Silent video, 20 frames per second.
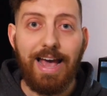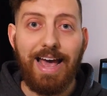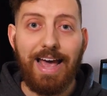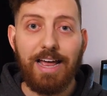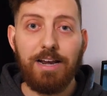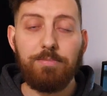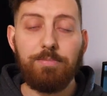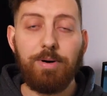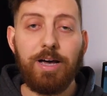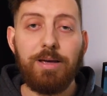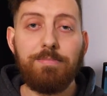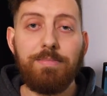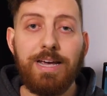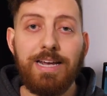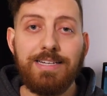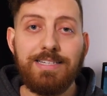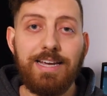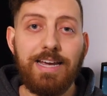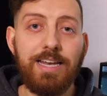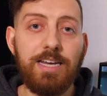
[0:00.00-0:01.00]
and by
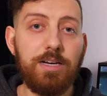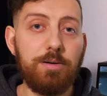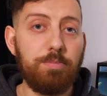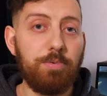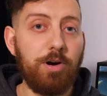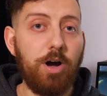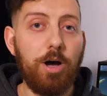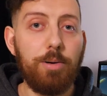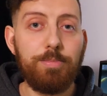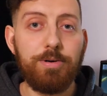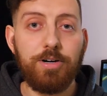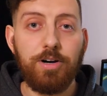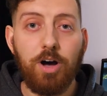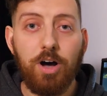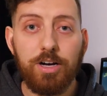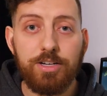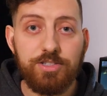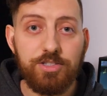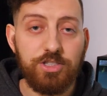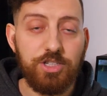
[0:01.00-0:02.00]
maintaining proper
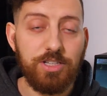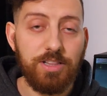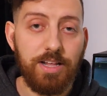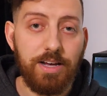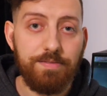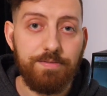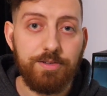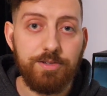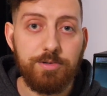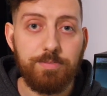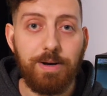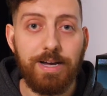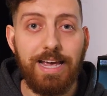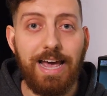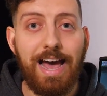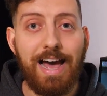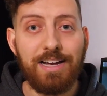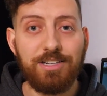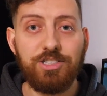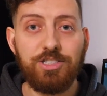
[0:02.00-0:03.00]
oxygen levels by
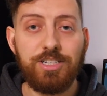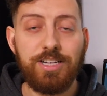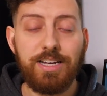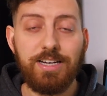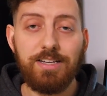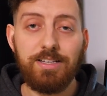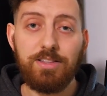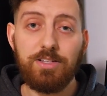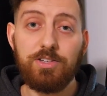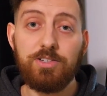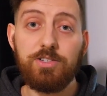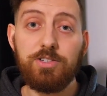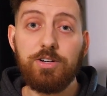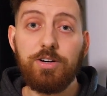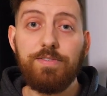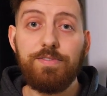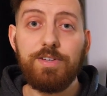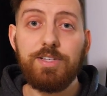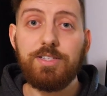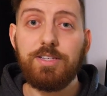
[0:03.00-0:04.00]
agitating the
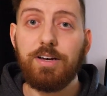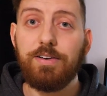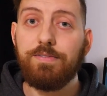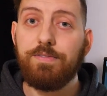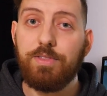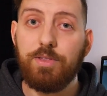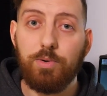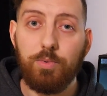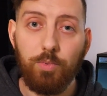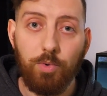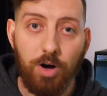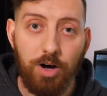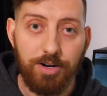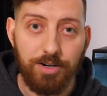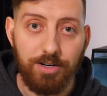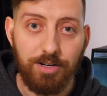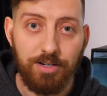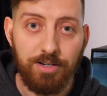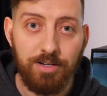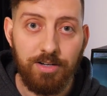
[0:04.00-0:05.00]
surface of the
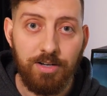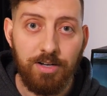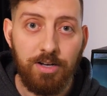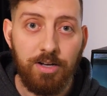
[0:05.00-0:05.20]
water.